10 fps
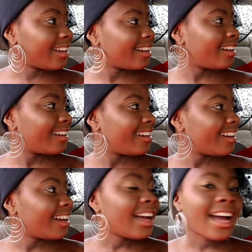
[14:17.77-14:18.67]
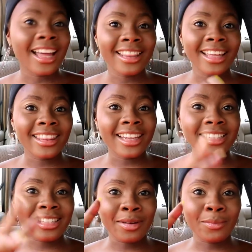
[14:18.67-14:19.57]
Yeah. And then
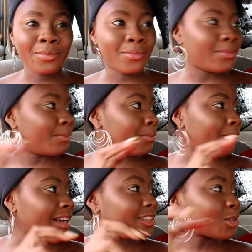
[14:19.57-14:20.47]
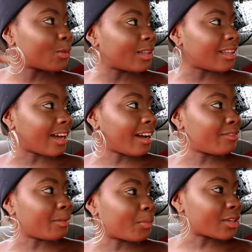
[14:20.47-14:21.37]
there's a branch one they
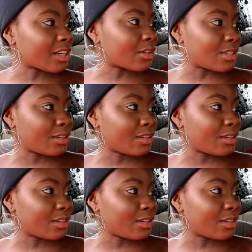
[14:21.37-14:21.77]
have in Port Harcourt.